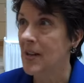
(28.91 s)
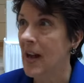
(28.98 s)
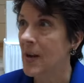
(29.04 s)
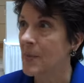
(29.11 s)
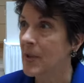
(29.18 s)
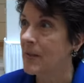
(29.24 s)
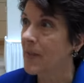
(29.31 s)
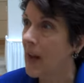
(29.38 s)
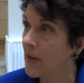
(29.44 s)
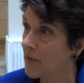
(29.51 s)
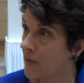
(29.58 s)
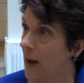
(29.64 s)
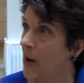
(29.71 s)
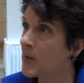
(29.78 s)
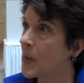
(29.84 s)
I mean, I
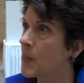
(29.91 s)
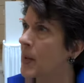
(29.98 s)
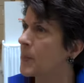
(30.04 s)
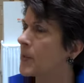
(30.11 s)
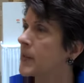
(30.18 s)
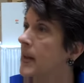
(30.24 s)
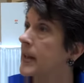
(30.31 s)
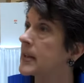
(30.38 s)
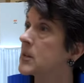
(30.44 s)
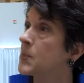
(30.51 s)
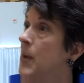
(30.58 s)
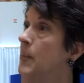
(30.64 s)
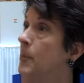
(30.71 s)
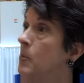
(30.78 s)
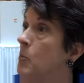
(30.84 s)
found that people think it's
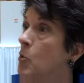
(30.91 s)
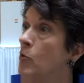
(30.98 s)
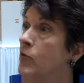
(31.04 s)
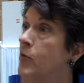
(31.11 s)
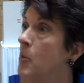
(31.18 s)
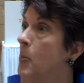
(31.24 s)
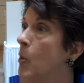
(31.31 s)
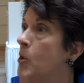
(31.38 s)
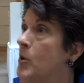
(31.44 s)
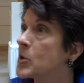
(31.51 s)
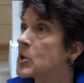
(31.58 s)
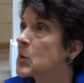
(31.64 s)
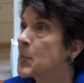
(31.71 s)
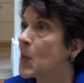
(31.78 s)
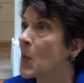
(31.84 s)
people moved from
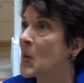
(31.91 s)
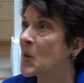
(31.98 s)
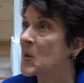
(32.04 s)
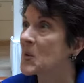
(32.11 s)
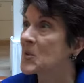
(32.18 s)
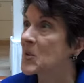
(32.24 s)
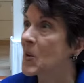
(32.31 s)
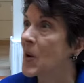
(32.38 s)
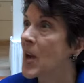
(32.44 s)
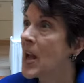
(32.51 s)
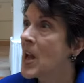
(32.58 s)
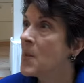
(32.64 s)
borders to borders, or